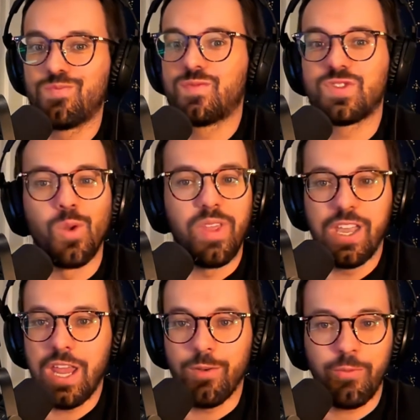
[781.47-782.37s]
so
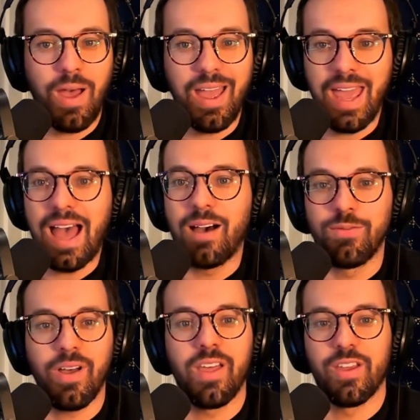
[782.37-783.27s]
that if I
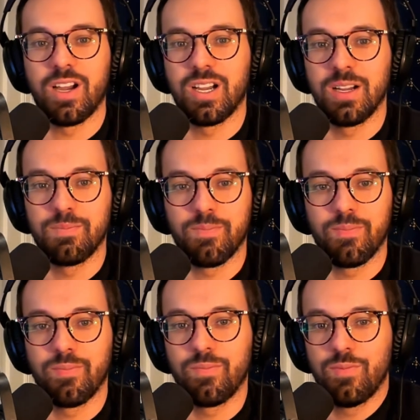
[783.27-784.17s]
have other
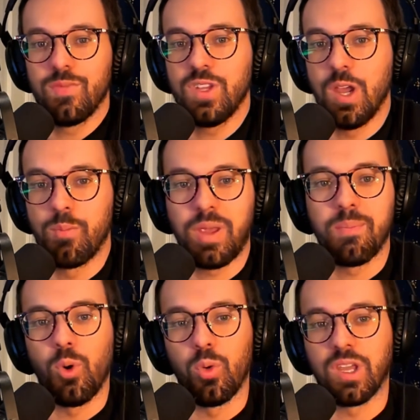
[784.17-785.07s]

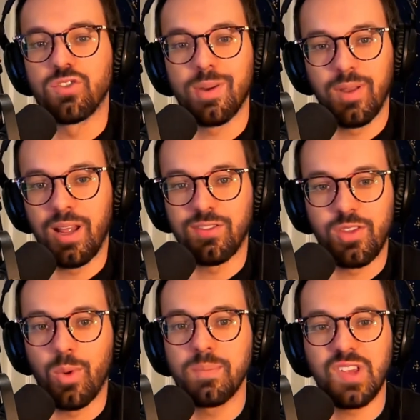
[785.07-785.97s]
people contributing to
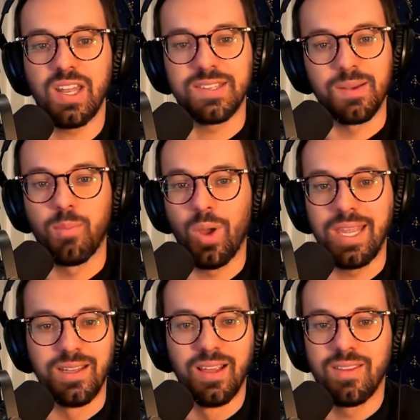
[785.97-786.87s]
the website at some
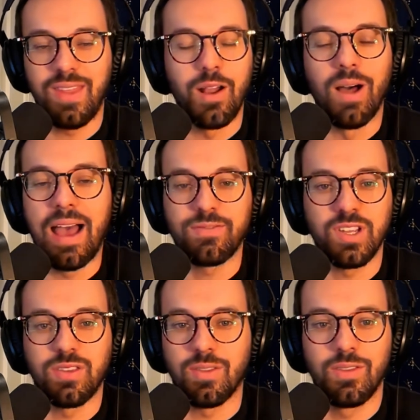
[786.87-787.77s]
point, they don't have
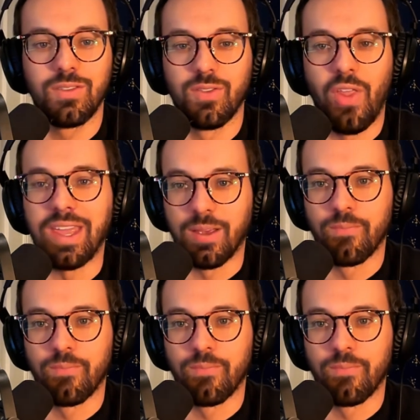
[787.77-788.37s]
to like